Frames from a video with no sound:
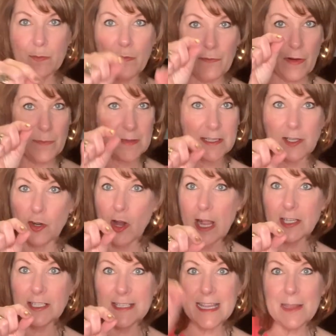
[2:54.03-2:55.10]
From the
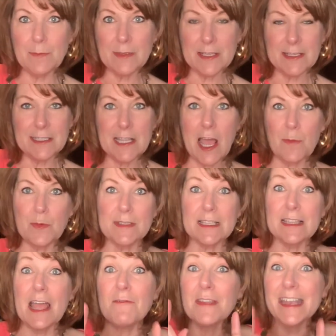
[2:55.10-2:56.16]
crotch seam to the top was
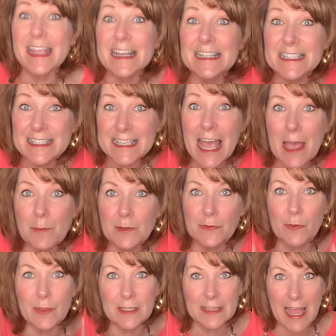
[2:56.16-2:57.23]
11, except
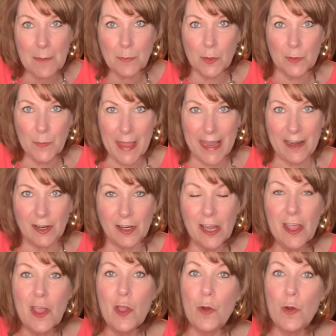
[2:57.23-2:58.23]
for the leopard pair,